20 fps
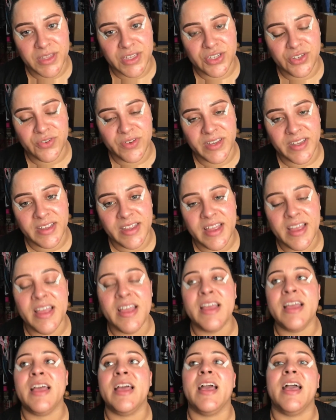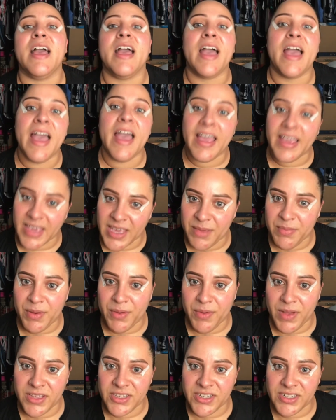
this joint, and keep on watching.